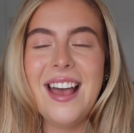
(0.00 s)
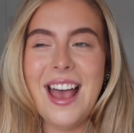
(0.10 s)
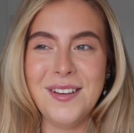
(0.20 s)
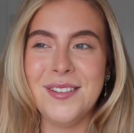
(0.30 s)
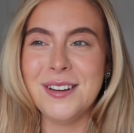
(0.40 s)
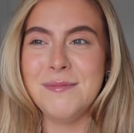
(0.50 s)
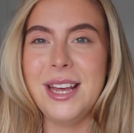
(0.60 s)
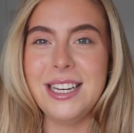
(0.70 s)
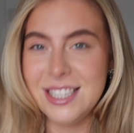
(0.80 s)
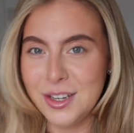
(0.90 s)
ever
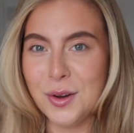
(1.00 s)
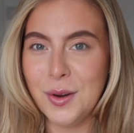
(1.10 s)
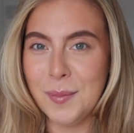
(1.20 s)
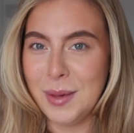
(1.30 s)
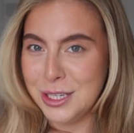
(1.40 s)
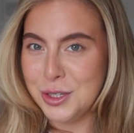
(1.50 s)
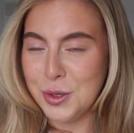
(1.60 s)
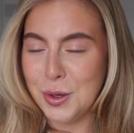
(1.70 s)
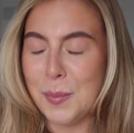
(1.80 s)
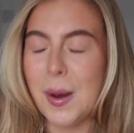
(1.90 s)
admitted to not being
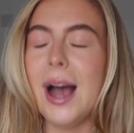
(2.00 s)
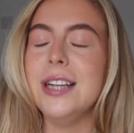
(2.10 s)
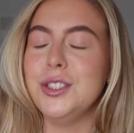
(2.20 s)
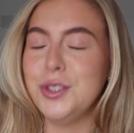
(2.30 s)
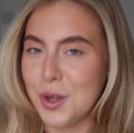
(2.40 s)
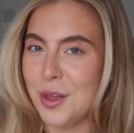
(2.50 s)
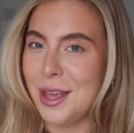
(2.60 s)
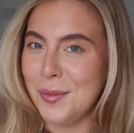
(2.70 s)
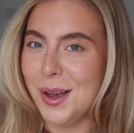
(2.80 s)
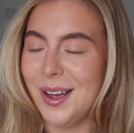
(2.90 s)
sure, but I just know they
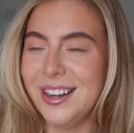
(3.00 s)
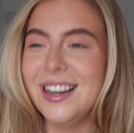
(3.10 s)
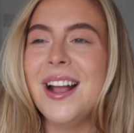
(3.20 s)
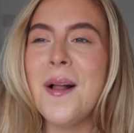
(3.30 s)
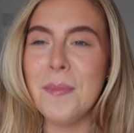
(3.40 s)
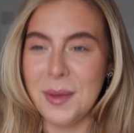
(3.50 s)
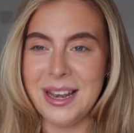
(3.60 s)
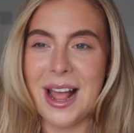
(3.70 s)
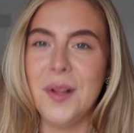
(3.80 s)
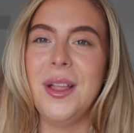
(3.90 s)
weren't. But
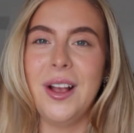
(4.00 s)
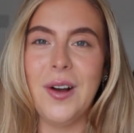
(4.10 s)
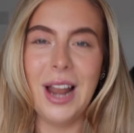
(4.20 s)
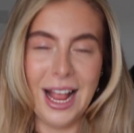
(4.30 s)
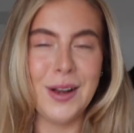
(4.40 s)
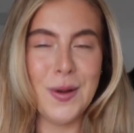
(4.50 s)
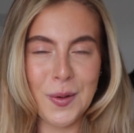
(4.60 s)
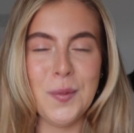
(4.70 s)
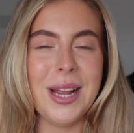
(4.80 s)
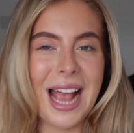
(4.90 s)
now they are like,
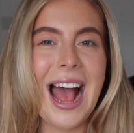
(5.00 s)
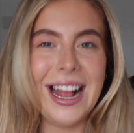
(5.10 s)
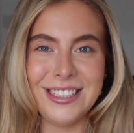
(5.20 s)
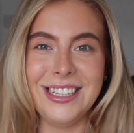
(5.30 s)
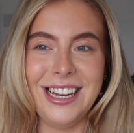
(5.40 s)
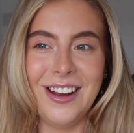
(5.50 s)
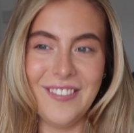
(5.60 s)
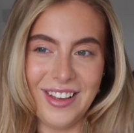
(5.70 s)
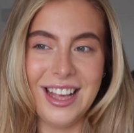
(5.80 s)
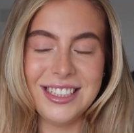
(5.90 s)
no, we actually love
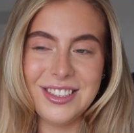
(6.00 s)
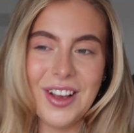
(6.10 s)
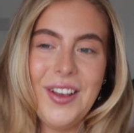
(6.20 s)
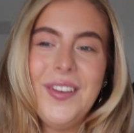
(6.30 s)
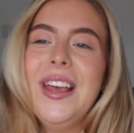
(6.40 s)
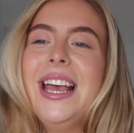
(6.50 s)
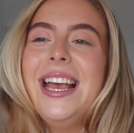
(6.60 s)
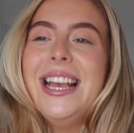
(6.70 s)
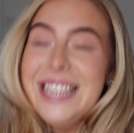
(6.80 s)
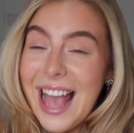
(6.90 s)
it. So
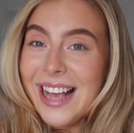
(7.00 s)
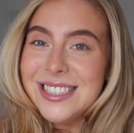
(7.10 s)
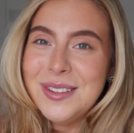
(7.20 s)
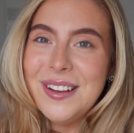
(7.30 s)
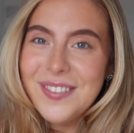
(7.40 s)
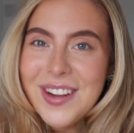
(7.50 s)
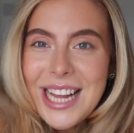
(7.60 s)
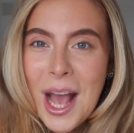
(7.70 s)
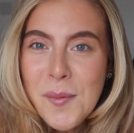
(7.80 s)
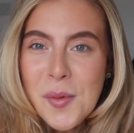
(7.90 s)
yeah, we're really
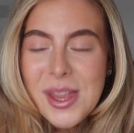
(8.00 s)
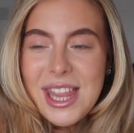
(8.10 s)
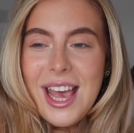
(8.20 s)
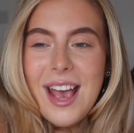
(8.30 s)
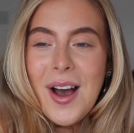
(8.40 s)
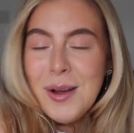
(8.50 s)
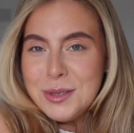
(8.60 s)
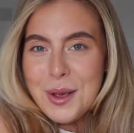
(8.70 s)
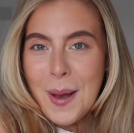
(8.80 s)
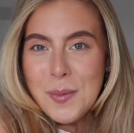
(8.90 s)
happy with it. I'm
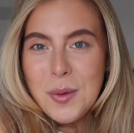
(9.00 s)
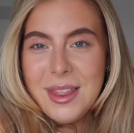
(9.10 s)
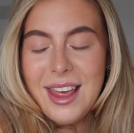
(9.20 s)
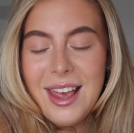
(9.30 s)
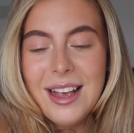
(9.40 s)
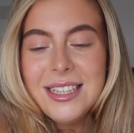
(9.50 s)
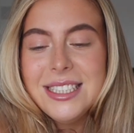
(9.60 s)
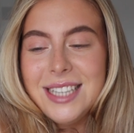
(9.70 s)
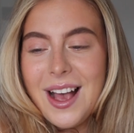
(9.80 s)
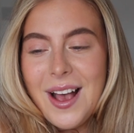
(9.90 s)
so happy with it.
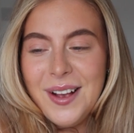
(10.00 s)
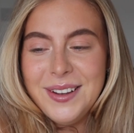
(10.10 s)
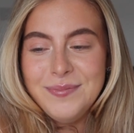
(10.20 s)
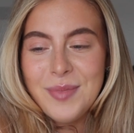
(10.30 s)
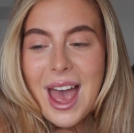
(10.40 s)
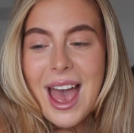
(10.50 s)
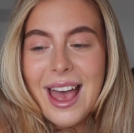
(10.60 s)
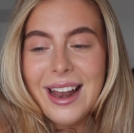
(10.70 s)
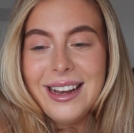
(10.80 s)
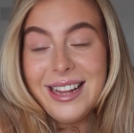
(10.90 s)

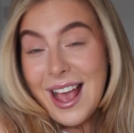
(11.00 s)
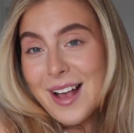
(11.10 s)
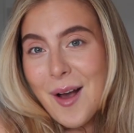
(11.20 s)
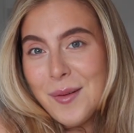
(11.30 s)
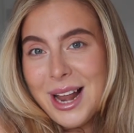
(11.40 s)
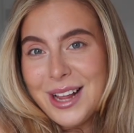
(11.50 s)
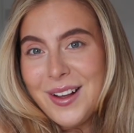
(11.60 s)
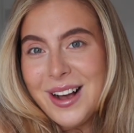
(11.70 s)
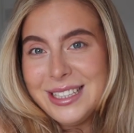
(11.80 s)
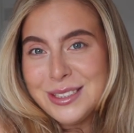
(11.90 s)
And yeah, I will let you
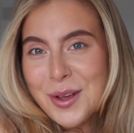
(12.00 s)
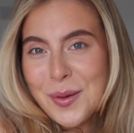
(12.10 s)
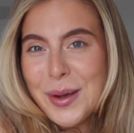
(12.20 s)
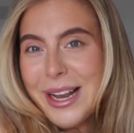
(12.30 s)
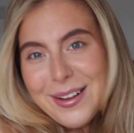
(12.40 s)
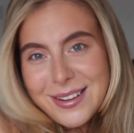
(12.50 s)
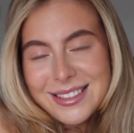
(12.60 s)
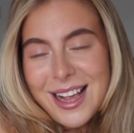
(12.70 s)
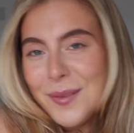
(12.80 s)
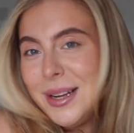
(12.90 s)
guys know what it looks
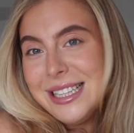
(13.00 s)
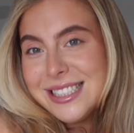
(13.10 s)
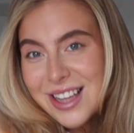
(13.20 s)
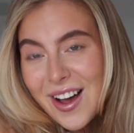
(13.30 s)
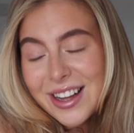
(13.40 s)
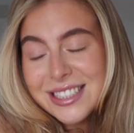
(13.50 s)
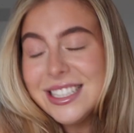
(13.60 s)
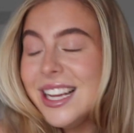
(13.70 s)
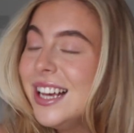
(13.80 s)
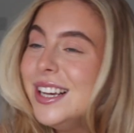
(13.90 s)
like when it's
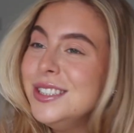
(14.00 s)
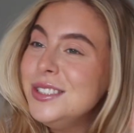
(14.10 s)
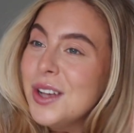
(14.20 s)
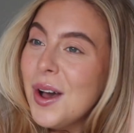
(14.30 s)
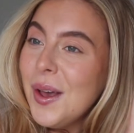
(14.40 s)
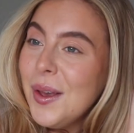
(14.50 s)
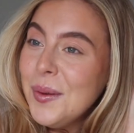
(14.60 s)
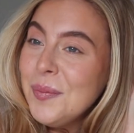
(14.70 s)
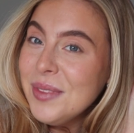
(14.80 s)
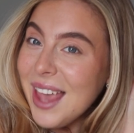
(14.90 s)
done.
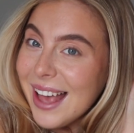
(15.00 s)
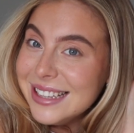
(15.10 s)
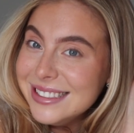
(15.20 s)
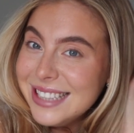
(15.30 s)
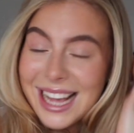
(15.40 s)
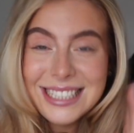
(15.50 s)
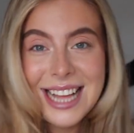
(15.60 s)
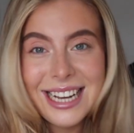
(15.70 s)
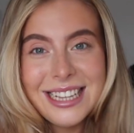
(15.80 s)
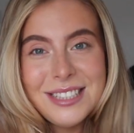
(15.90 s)
So yeah, that is the
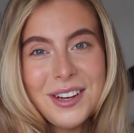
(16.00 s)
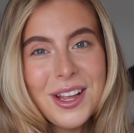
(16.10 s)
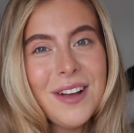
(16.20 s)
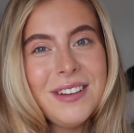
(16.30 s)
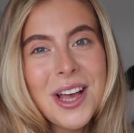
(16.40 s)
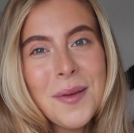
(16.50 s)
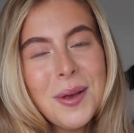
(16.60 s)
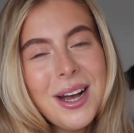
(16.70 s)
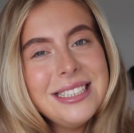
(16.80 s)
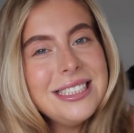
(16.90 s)
end of this video. I really hope you
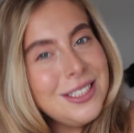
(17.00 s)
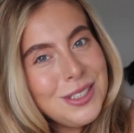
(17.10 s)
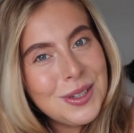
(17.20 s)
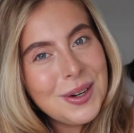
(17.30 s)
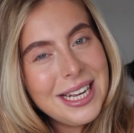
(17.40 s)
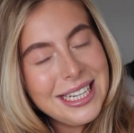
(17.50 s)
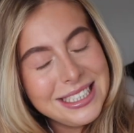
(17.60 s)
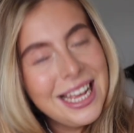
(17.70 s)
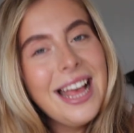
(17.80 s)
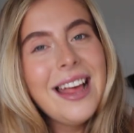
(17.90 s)
guys enjoyed.
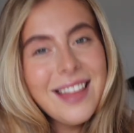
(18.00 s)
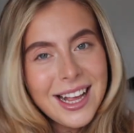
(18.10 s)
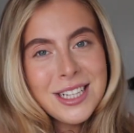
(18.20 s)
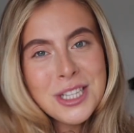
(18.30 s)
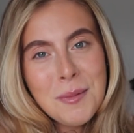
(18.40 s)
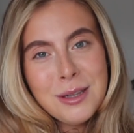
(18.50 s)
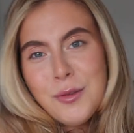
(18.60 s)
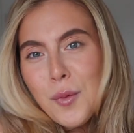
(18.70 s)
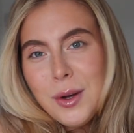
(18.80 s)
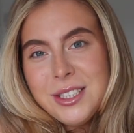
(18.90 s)
Thank you so much
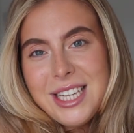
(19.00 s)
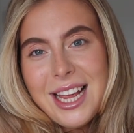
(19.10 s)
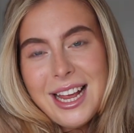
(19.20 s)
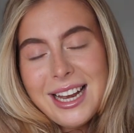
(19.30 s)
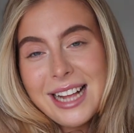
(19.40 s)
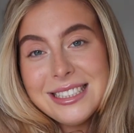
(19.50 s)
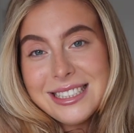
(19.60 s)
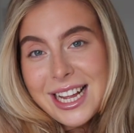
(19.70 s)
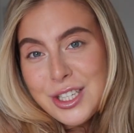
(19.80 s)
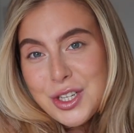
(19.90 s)
for watching and
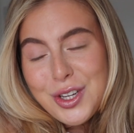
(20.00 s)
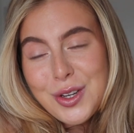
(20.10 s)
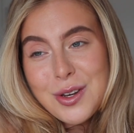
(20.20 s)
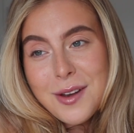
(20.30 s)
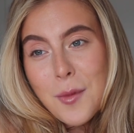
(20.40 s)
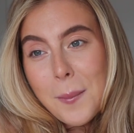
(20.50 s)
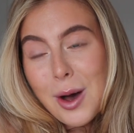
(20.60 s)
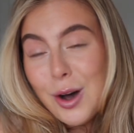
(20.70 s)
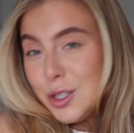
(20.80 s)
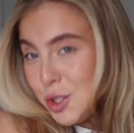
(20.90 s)
stay tuned for
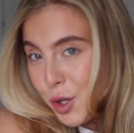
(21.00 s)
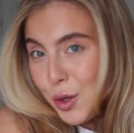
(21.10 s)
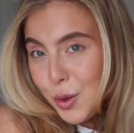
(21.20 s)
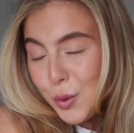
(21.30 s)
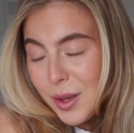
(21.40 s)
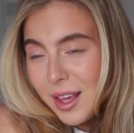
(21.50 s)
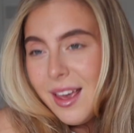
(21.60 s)
part two.